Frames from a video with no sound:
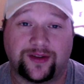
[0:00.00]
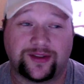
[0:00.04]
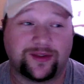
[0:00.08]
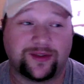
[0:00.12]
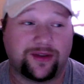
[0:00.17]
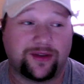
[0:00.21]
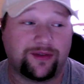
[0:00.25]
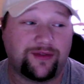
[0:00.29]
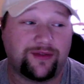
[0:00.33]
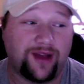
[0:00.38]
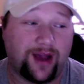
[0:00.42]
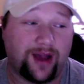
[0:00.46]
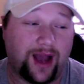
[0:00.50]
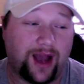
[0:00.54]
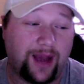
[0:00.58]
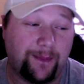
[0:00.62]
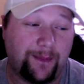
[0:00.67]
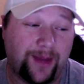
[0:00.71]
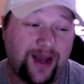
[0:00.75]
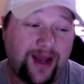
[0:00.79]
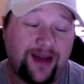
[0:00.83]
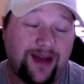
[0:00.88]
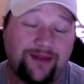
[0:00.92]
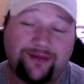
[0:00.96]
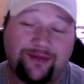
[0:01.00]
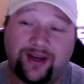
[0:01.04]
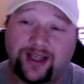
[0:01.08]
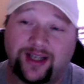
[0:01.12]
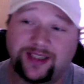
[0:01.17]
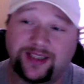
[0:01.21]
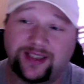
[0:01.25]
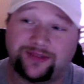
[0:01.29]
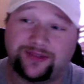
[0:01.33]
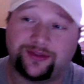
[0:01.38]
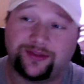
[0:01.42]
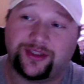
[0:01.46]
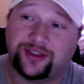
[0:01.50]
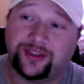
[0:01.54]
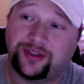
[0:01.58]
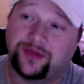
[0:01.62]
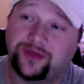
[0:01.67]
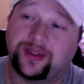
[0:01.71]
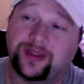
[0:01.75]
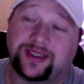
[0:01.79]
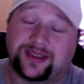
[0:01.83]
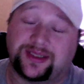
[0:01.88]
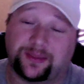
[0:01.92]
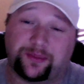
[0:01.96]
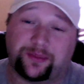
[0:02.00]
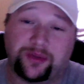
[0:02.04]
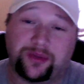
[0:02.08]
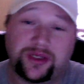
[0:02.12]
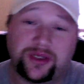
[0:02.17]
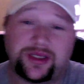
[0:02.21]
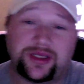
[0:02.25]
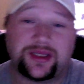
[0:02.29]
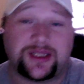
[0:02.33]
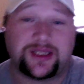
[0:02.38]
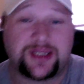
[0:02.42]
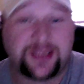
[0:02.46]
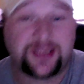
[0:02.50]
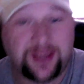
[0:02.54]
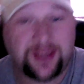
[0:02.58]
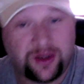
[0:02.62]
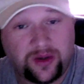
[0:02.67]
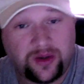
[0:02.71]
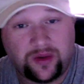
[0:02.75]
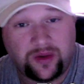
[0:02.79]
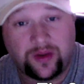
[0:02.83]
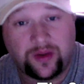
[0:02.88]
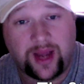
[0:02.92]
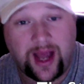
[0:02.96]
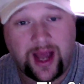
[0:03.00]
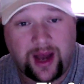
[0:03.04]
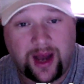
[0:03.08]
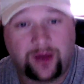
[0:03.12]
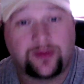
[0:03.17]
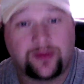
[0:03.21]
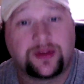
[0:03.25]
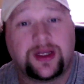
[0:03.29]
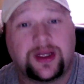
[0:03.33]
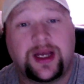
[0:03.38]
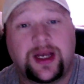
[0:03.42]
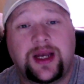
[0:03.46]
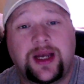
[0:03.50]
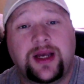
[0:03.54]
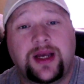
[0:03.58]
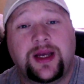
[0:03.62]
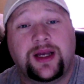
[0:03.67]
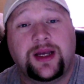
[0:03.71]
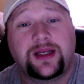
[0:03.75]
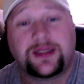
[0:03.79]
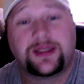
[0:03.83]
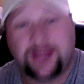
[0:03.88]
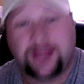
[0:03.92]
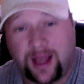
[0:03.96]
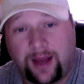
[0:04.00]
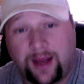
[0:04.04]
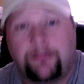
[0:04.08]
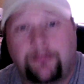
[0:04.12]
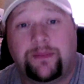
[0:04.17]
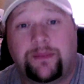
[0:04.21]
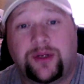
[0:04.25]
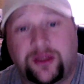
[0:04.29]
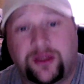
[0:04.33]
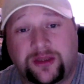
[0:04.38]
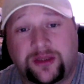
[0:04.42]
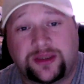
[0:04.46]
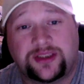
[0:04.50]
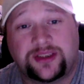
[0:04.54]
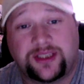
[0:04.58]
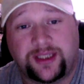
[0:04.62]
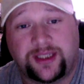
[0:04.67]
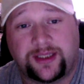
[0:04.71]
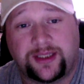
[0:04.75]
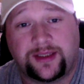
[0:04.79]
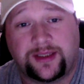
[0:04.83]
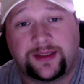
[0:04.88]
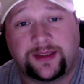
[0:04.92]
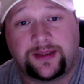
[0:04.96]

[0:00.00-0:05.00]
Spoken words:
So my advice for you is to put the song out. Stop bullshit.